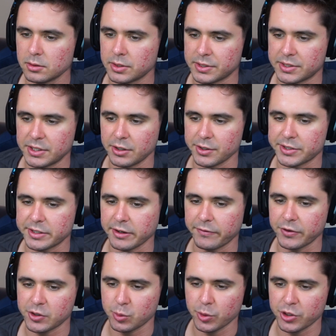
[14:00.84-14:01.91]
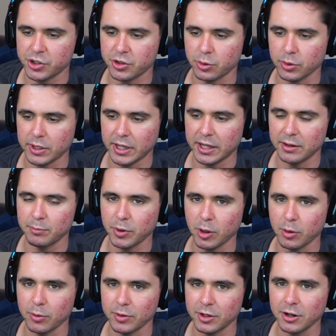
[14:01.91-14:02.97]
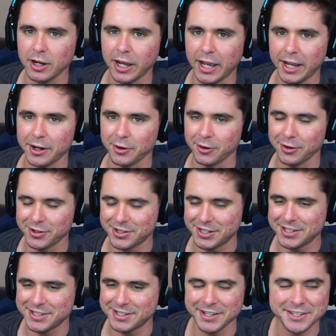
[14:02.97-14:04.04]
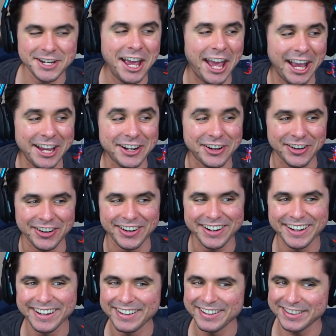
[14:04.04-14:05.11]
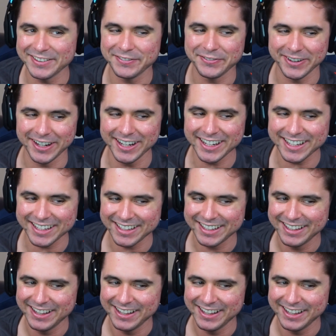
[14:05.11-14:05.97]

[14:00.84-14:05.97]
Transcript: To see your selfish wish through the end. Bro, you're a hater. She's such a hater. The fuck?